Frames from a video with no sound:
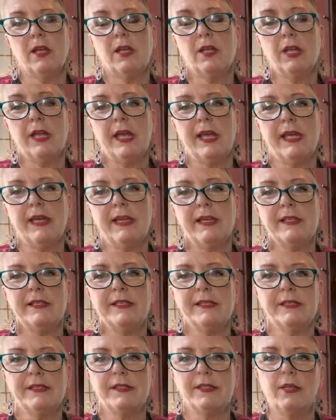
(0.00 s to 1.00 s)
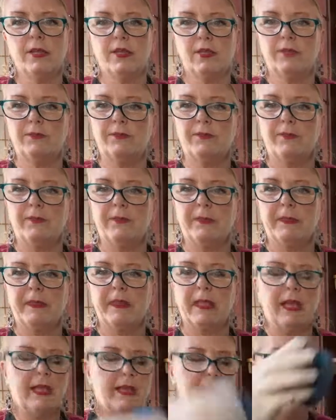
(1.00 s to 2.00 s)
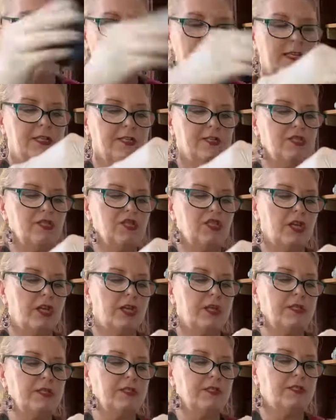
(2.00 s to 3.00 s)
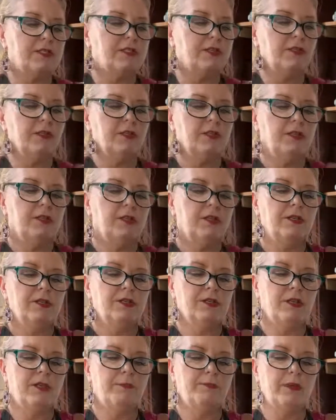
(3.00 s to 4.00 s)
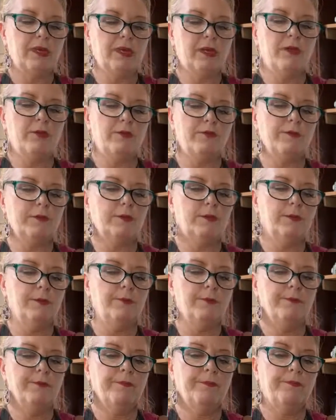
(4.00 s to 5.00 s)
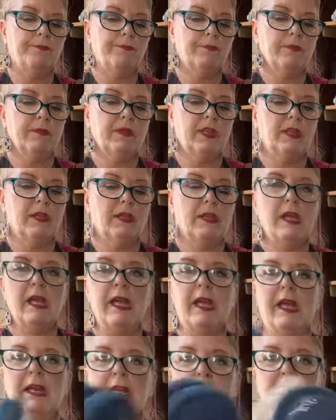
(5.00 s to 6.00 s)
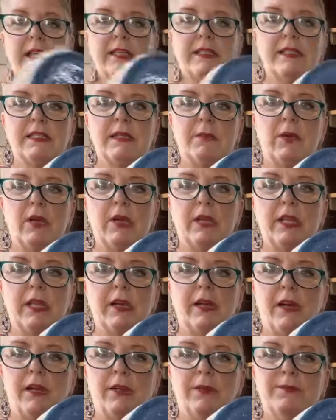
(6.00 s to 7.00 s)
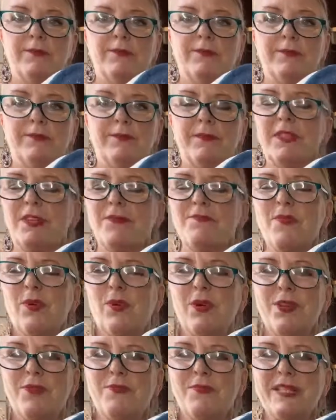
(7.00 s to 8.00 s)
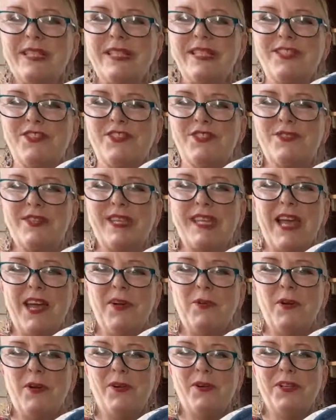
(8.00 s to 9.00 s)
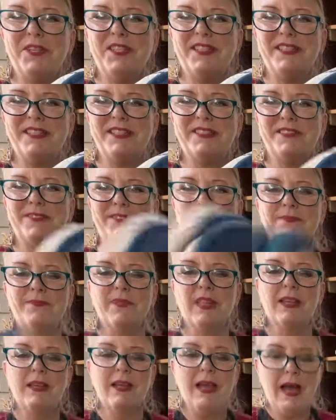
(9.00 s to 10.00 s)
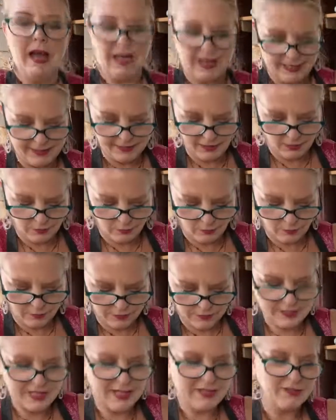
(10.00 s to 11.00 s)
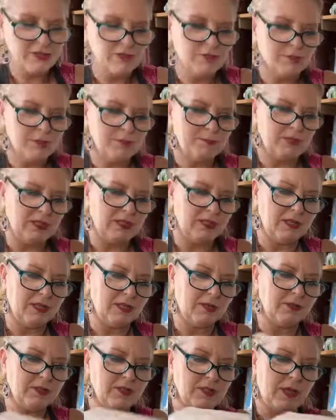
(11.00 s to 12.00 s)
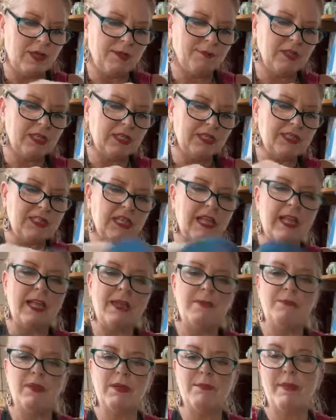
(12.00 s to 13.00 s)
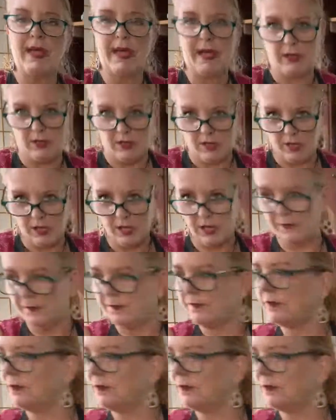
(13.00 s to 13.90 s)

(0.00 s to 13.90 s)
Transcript: glaze and I can just dump it over and get some on there. Good morning, Miss Judy. How are you, dear? I don't want that dripping though, so I'm gonna tamp it back off